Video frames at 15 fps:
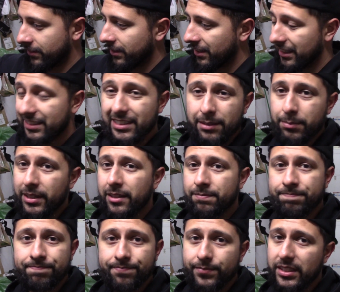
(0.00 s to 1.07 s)
that's it, man.
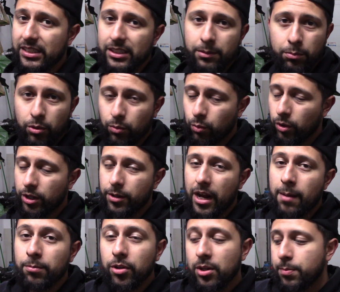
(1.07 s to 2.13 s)

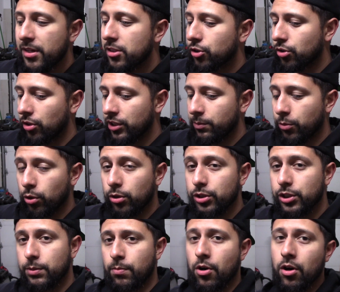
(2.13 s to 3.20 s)
I'm gonna be installing the motor
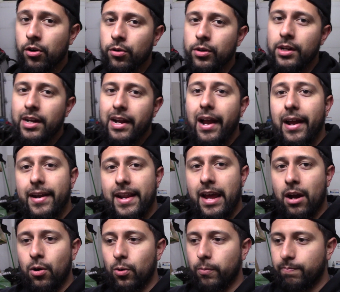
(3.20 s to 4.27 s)
tomorrow.
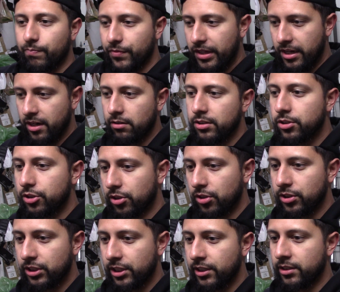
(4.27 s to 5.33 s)
Now here in
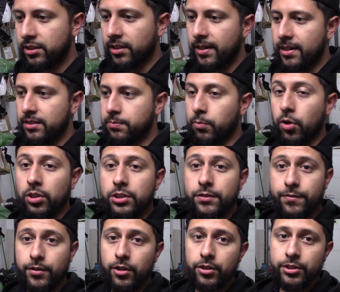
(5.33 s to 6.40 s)
Jersey, today's March
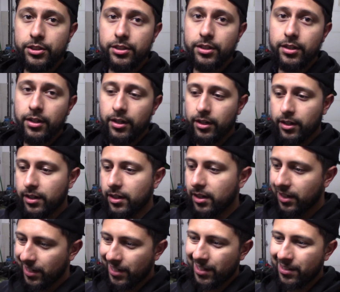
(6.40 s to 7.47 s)
1st.
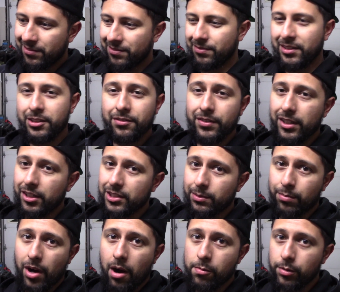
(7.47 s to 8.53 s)
Again, these videos are
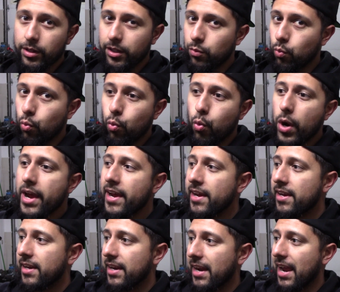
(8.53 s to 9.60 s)
probably
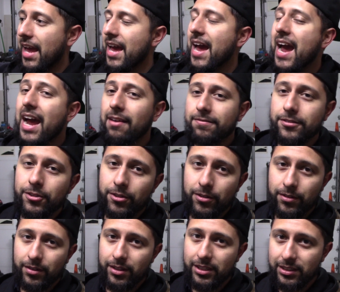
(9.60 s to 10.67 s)
way
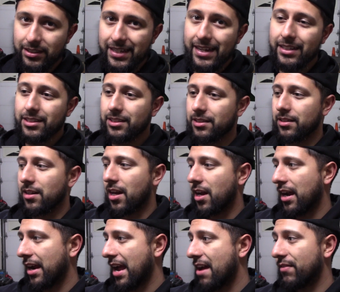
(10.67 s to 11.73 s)
after these dates.
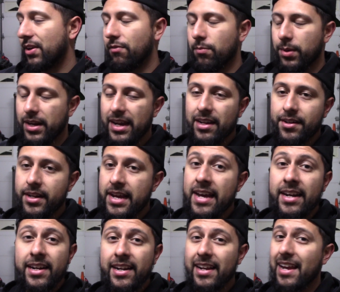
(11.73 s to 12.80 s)
I haven't even been
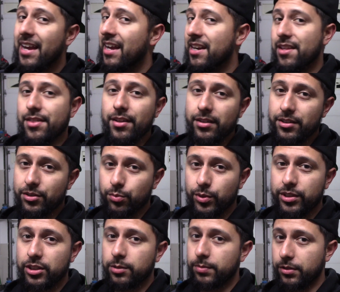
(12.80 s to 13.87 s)
editing anything this
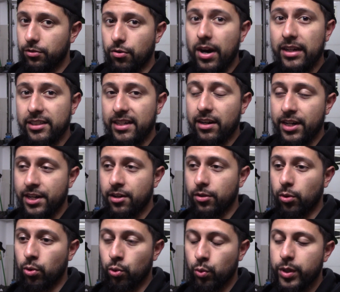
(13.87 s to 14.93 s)
week, just been grinding out here the
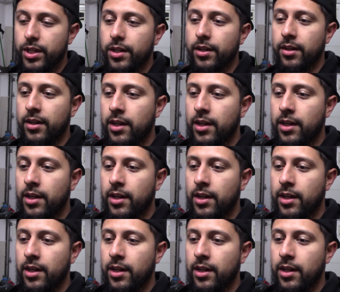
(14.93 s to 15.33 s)
whole week.